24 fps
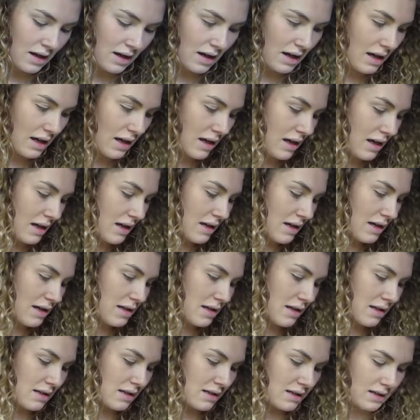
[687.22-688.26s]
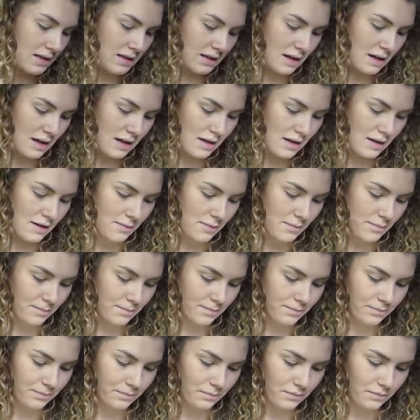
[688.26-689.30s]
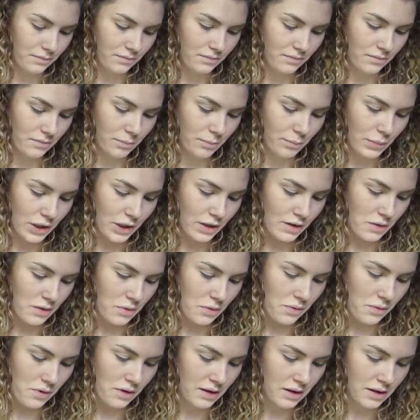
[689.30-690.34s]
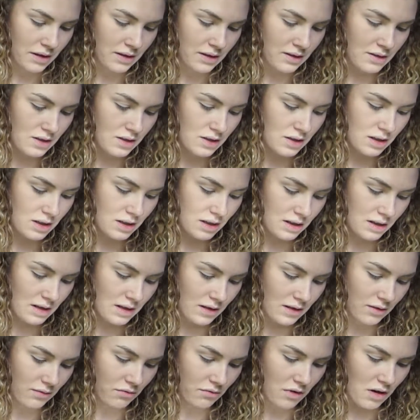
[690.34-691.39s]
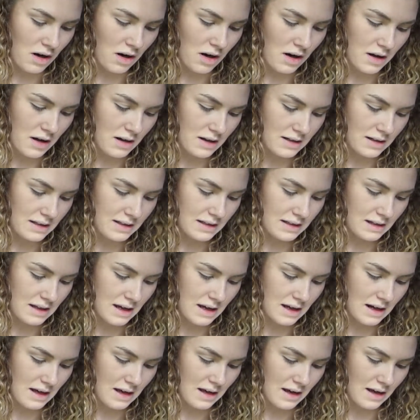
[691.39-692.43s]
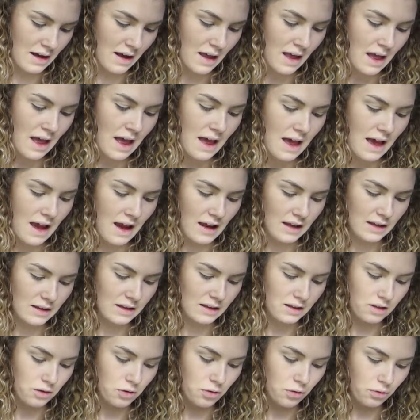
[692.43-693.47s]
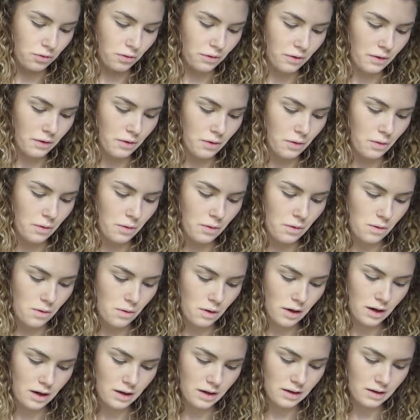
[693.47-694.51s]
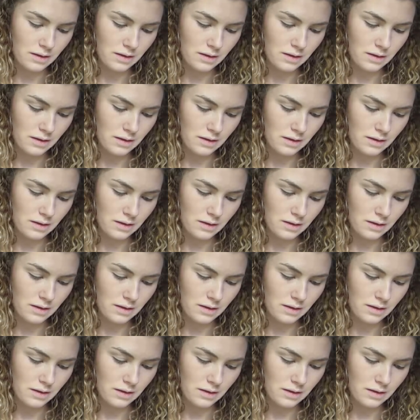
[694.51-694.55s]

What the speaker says: is burnt orange, raw sienna, and the golden ochre.